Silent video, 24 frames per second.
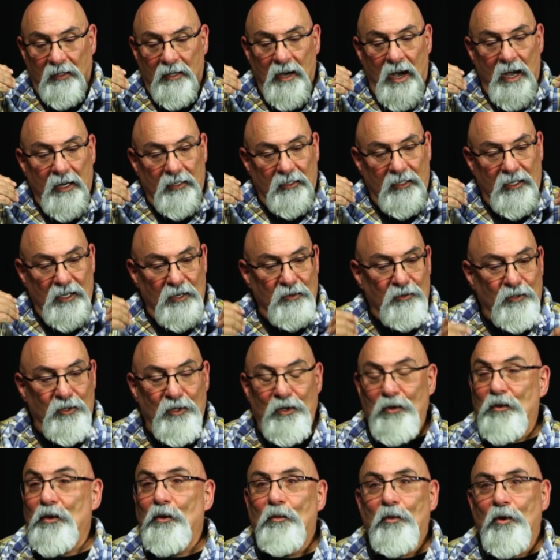God gives
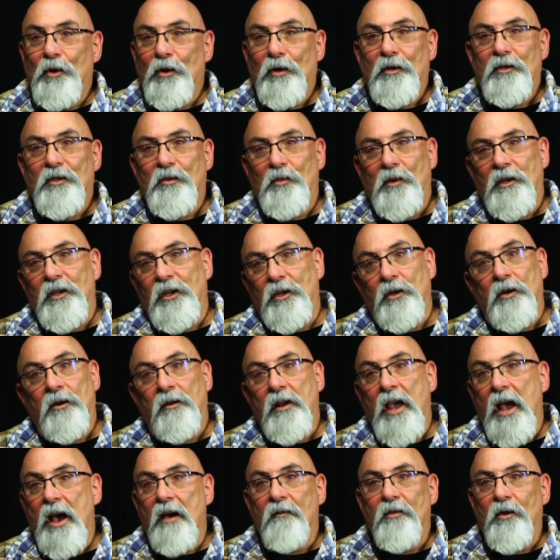you the words when you don't
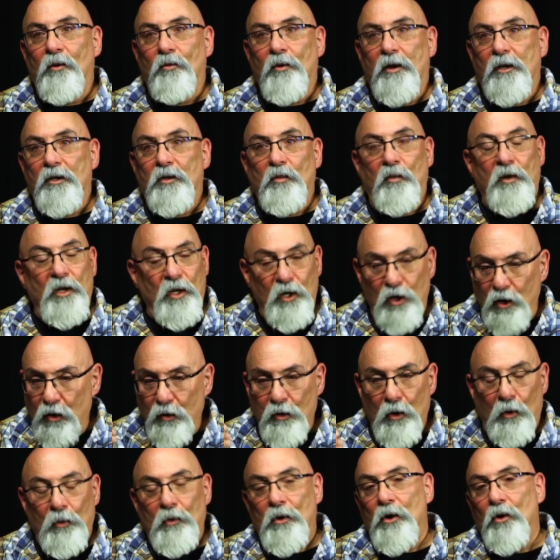have the words, when you
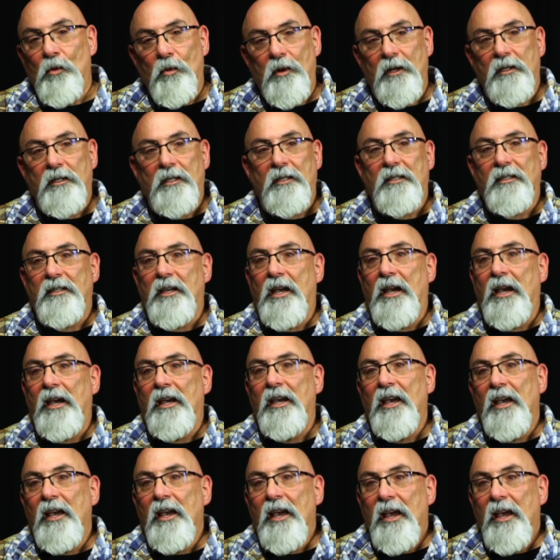don't know what to say,